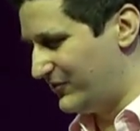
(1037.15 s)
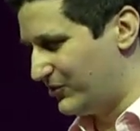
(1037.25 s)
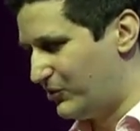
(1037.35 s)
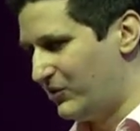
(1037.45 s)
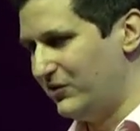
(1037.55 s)
the
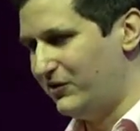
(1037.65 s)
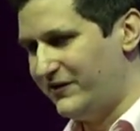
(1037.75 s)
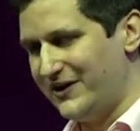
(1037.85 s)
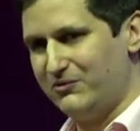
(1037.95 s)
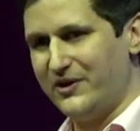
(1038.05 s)
ground
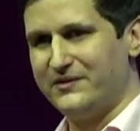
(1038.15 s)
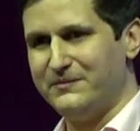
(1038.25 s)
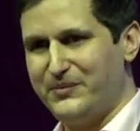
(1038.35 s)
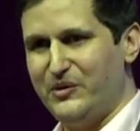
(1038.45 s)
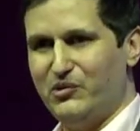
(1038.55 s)
level where
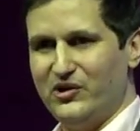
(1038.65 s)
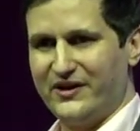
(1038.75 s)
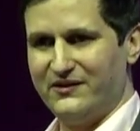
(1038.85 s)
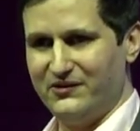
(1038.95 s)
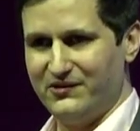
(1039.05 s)
people
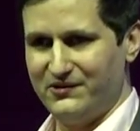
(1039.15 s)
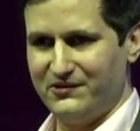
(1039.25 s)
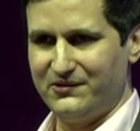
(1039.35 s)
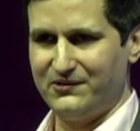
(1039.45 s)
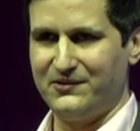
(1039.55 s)
can
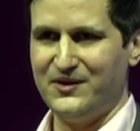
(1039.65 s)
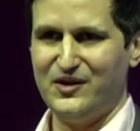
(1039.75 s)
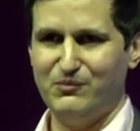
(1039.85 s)
uh,